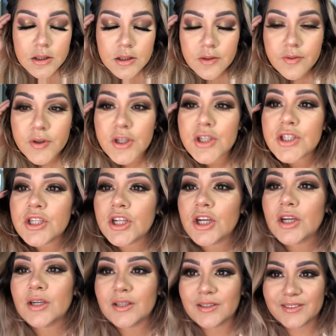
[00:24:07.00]
a finished
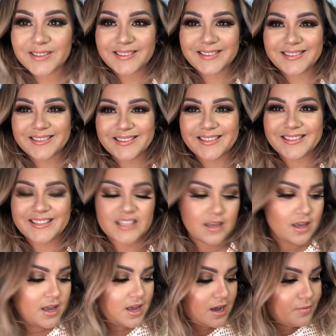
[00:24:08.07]
look.
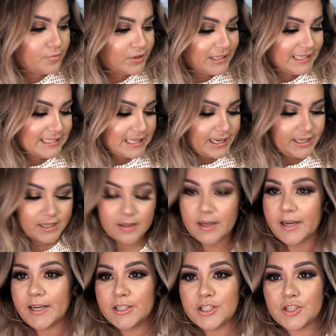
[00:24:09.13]
I'm really excited that
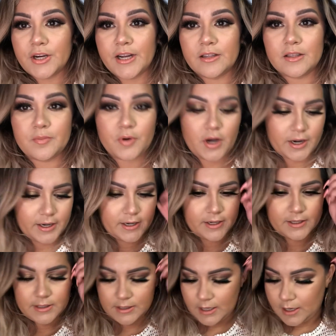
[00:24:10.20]
I got to try out the
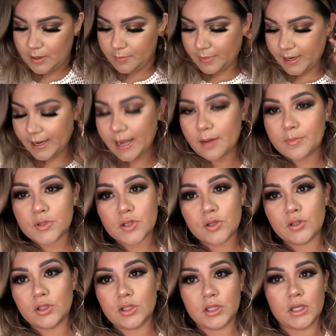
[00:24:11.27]
products. I
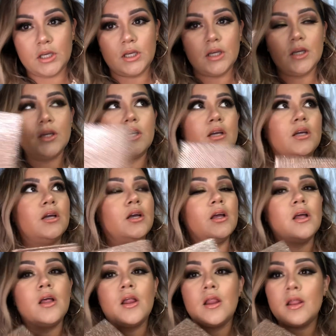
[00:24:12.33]
absolutely
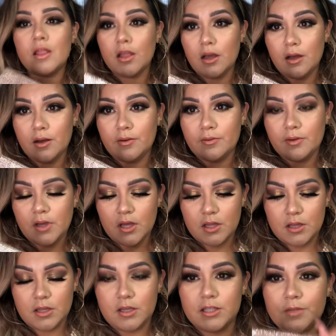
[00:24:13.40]
love
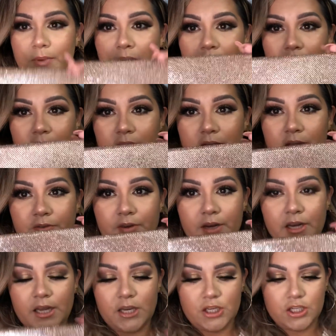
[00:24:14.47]
this palette, the
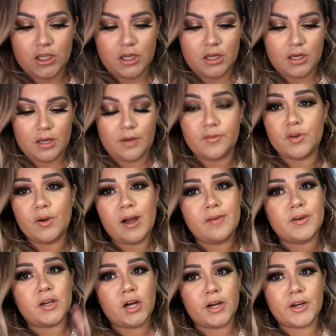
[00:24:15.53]
Friendacation. If you
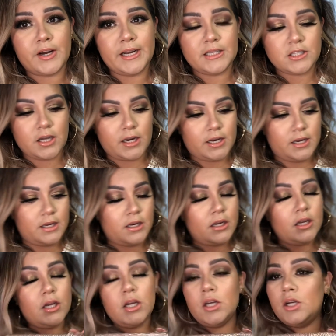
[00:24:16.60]
haven't gotten your hands on it,
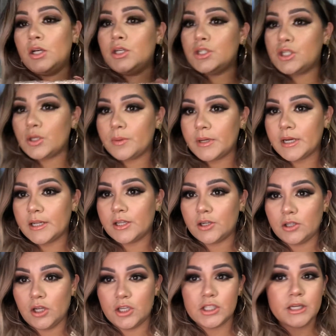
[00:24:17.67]
do it. They're
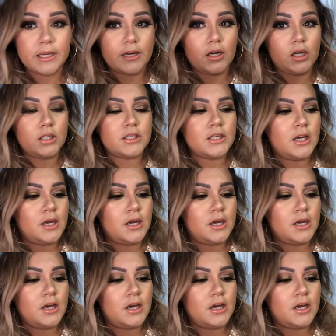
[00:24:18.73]
launching it all the